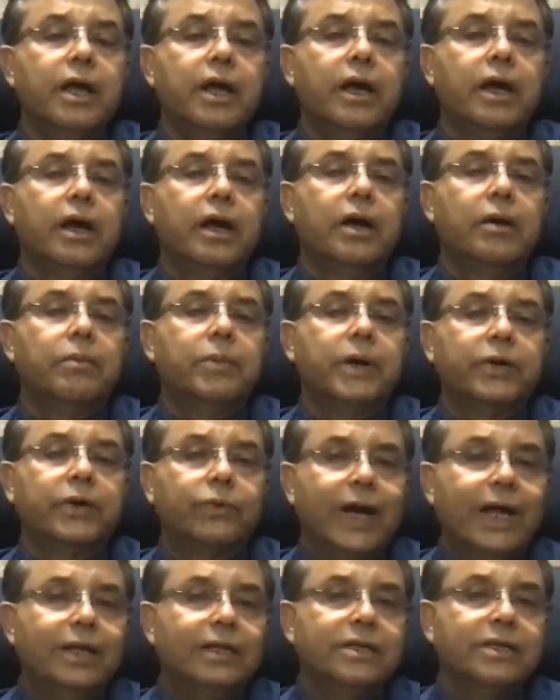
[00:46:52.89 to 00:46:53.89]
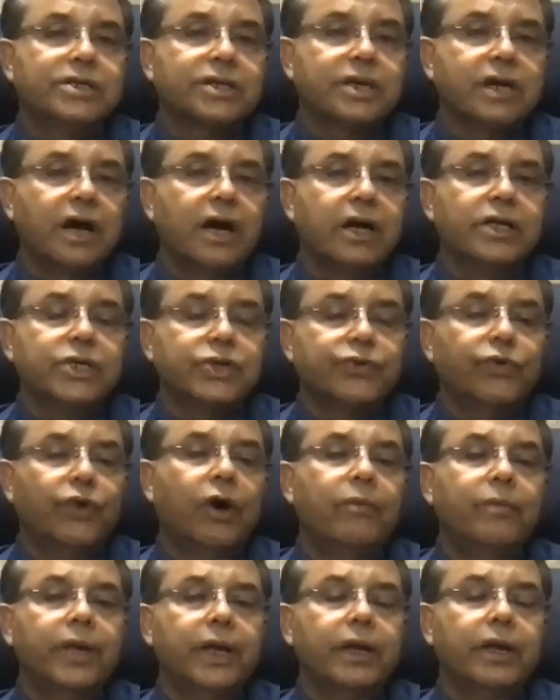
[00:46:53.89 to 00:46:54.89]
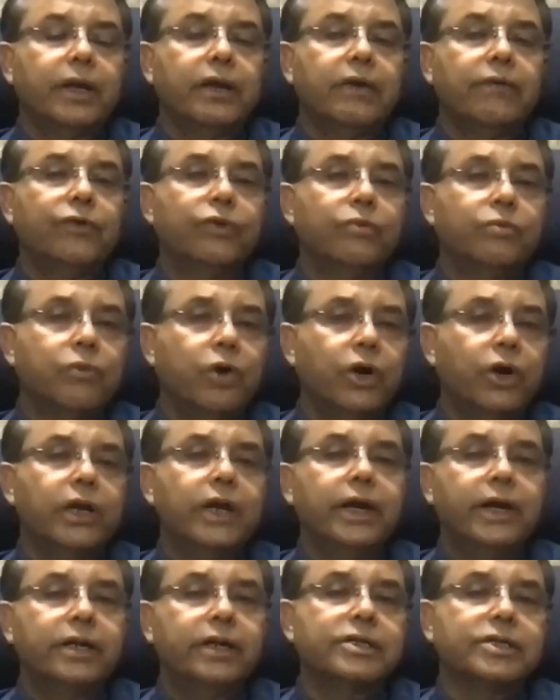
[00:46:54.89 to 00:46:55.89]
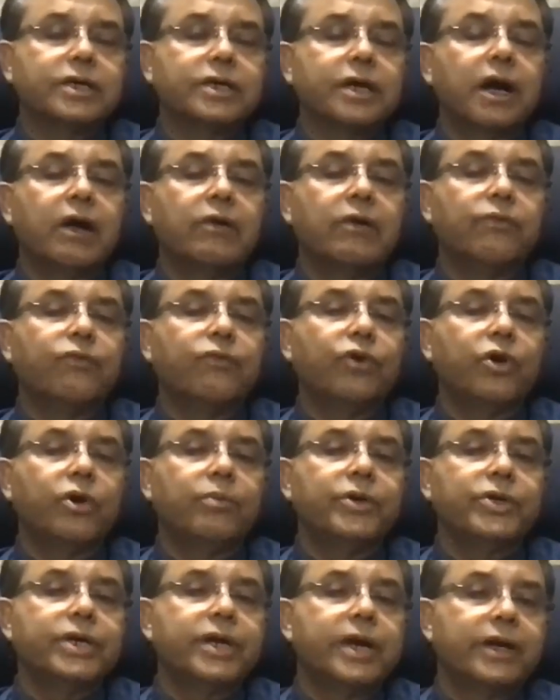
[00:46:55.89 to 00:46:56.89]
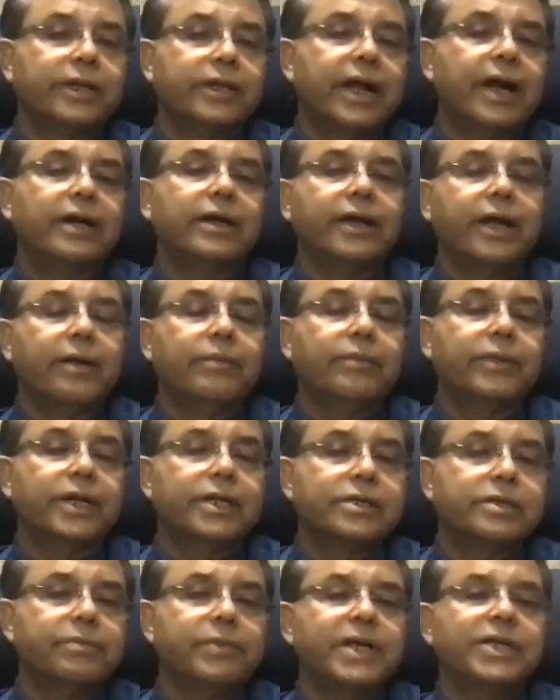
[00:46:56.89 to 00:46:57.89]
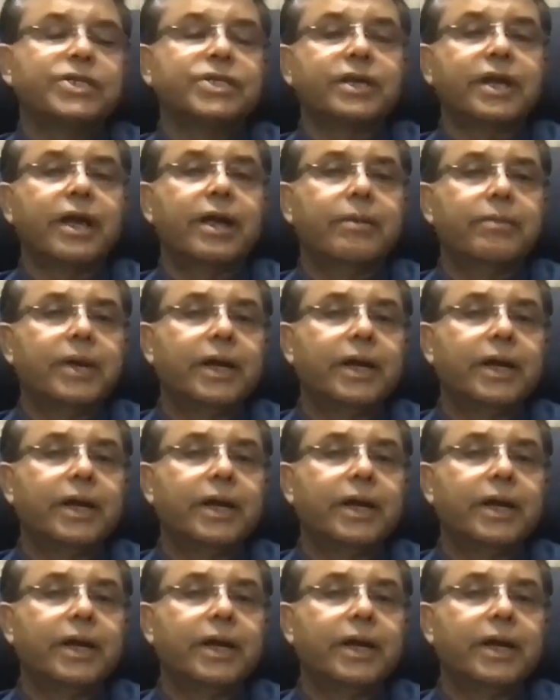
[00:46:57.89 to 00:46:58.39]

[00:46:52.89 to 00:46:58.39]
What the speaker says: while the scar is forming, if you modulate the scar formation at that time, that's the best time.